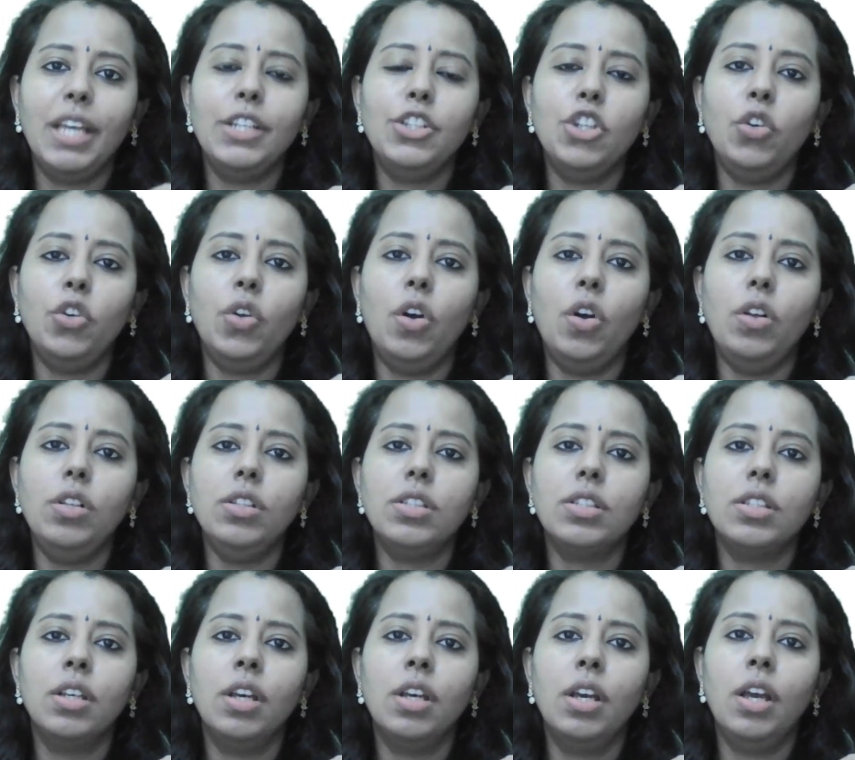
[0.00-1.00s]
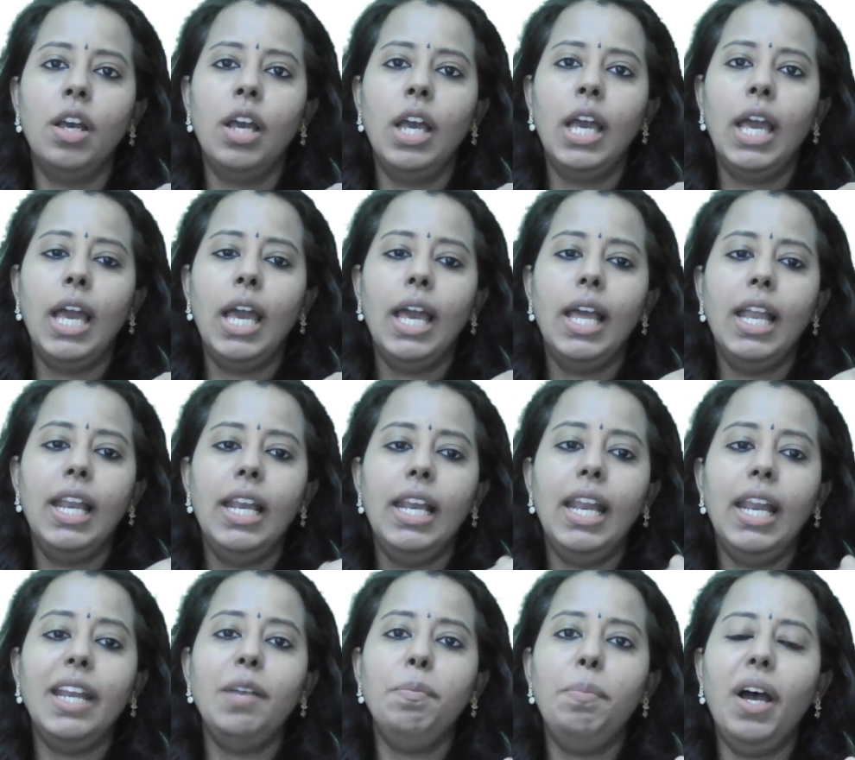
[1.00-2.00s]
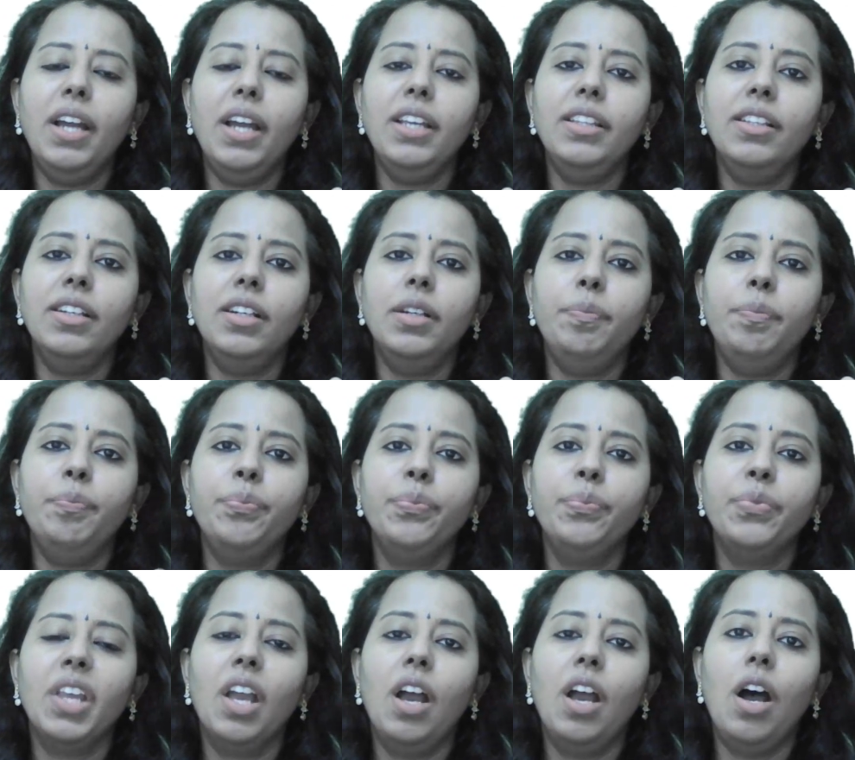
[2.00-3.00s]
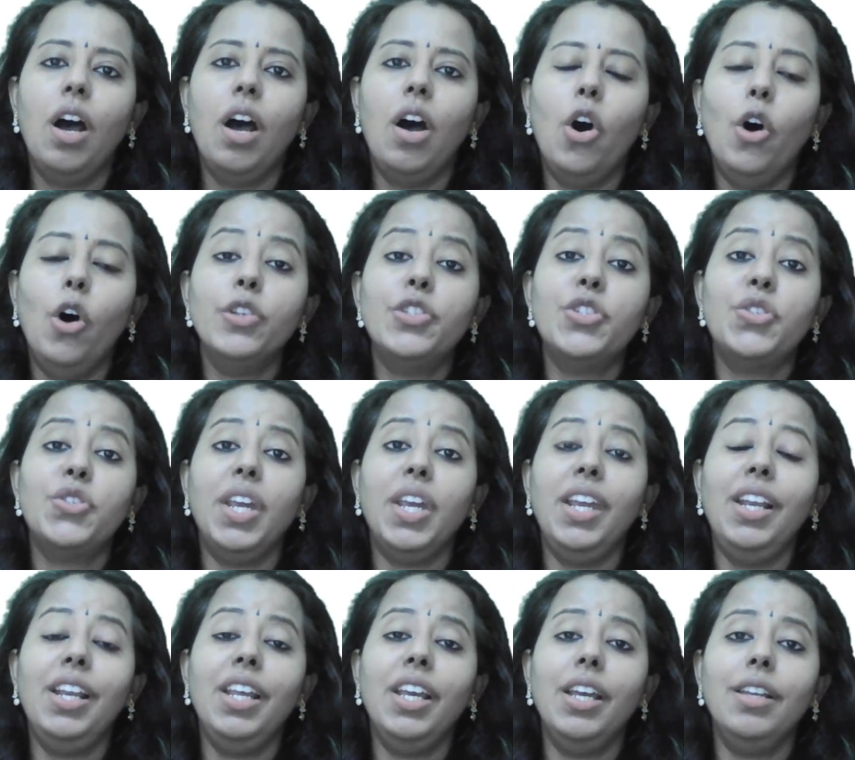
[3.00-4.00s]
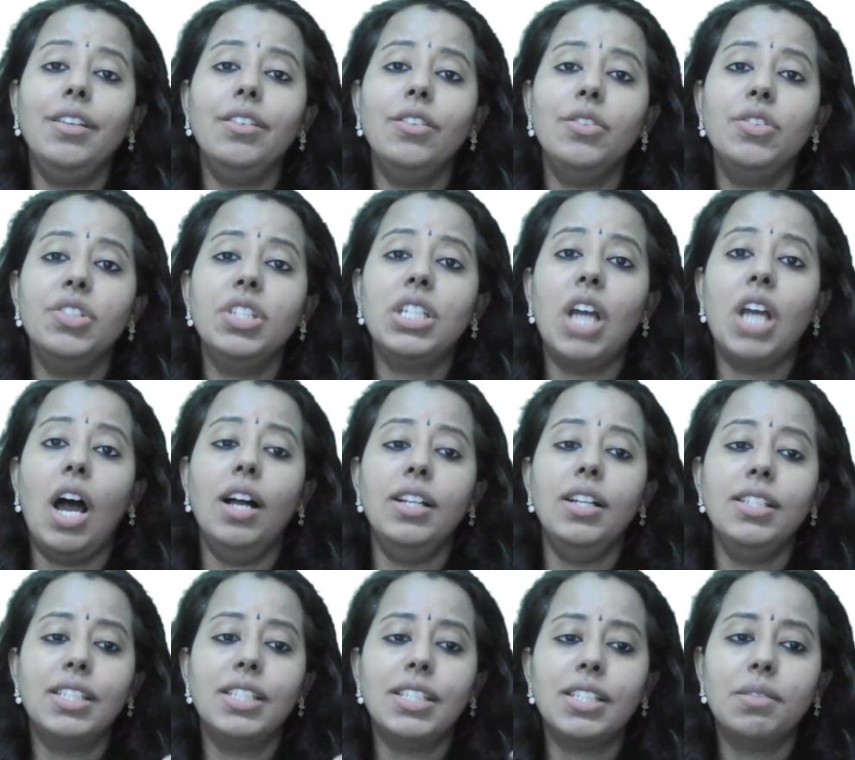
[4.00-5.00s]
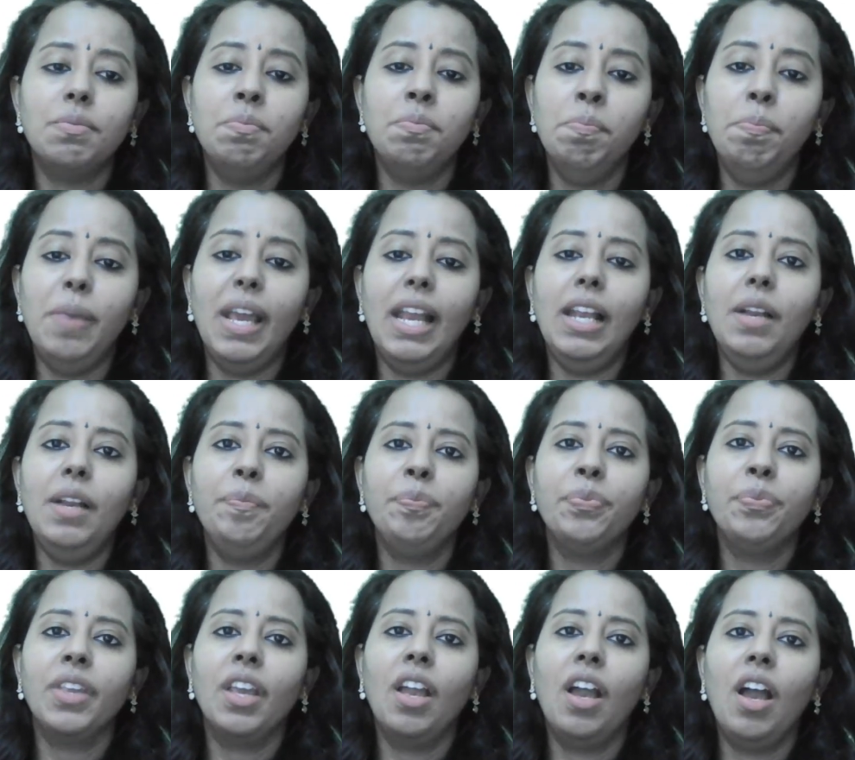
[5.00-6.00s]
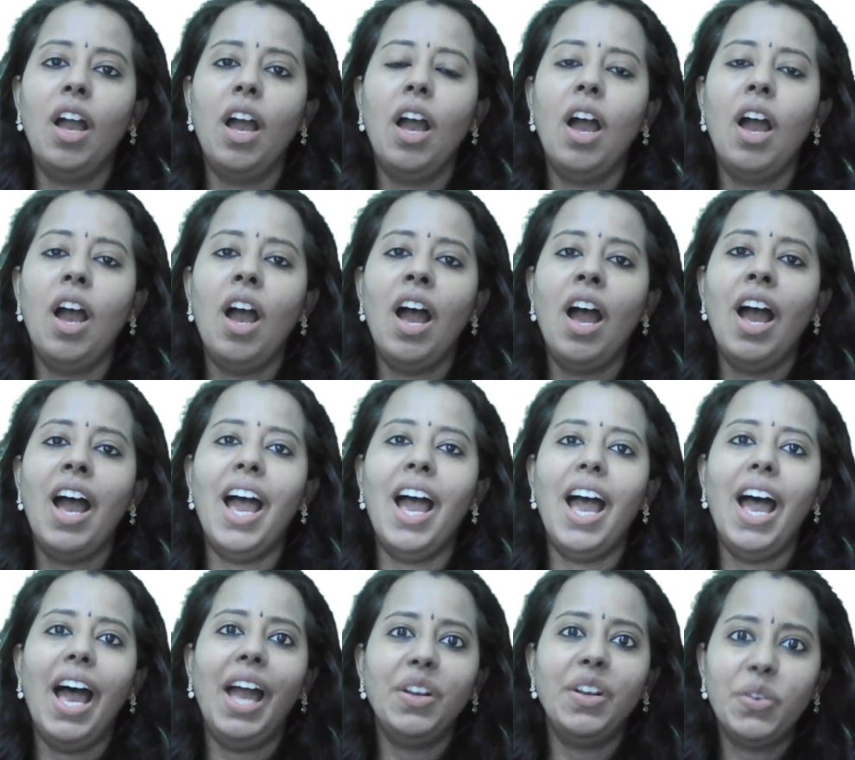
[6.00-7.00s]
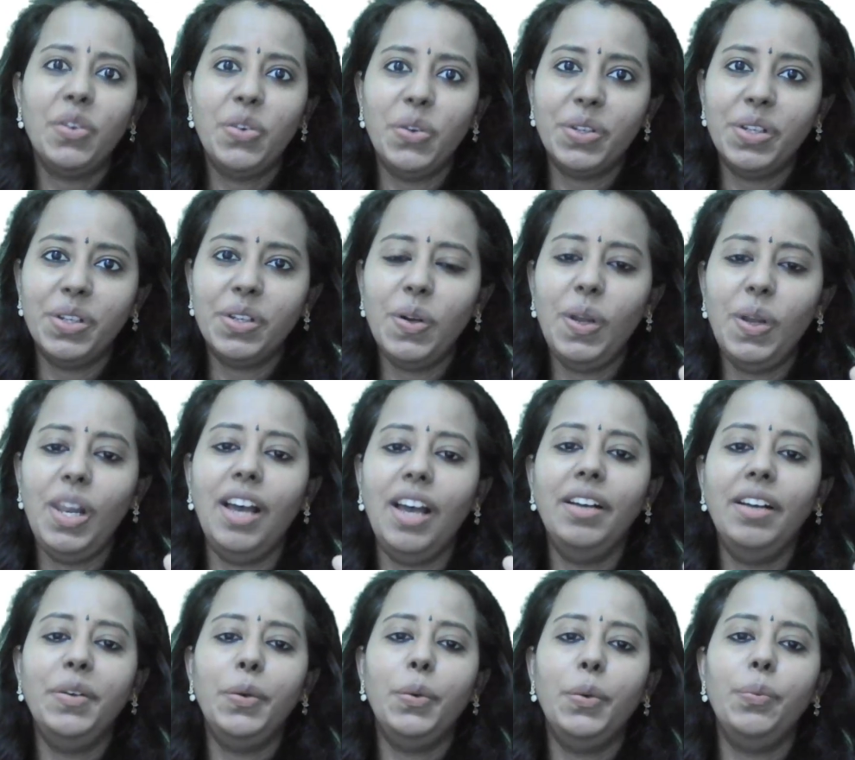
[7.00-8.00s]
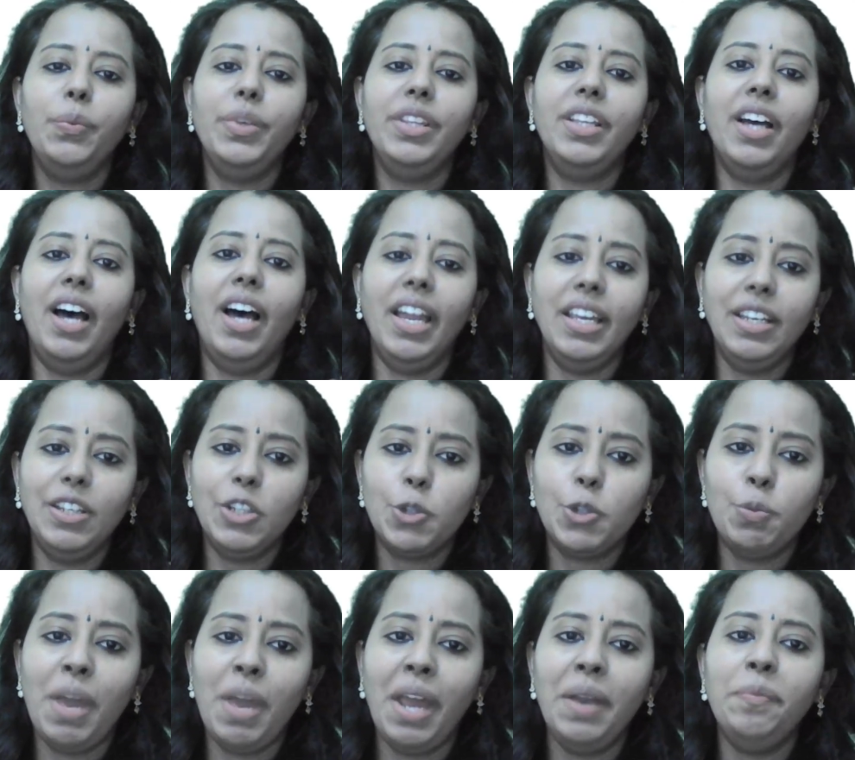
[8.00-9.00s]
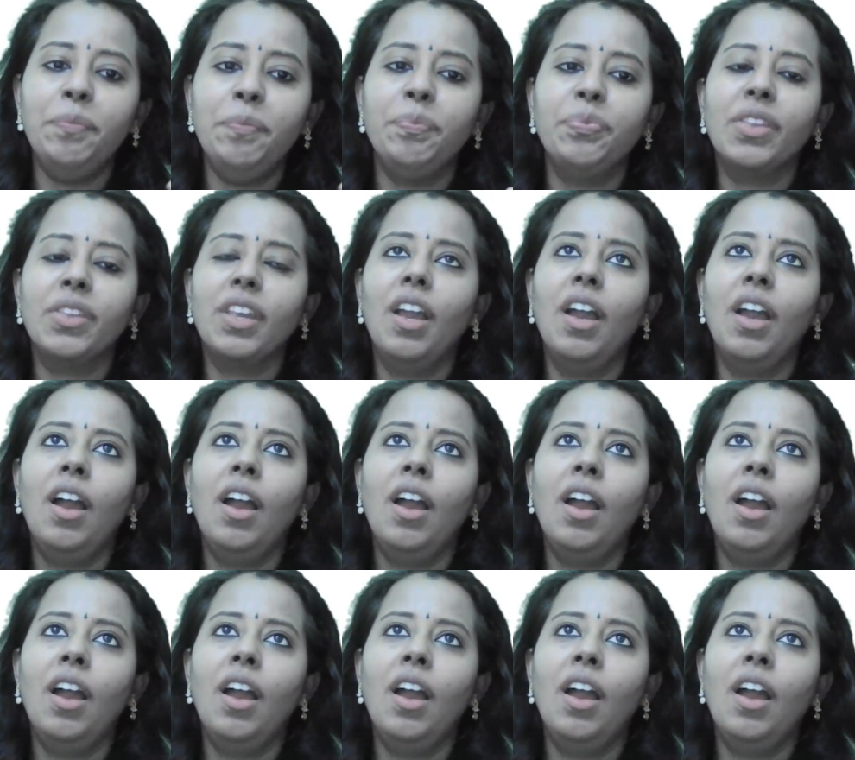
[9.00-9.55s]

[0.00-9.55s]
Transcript: McDonald's led by the Australian Charles Bell, and Coca-Cola with the Irishman.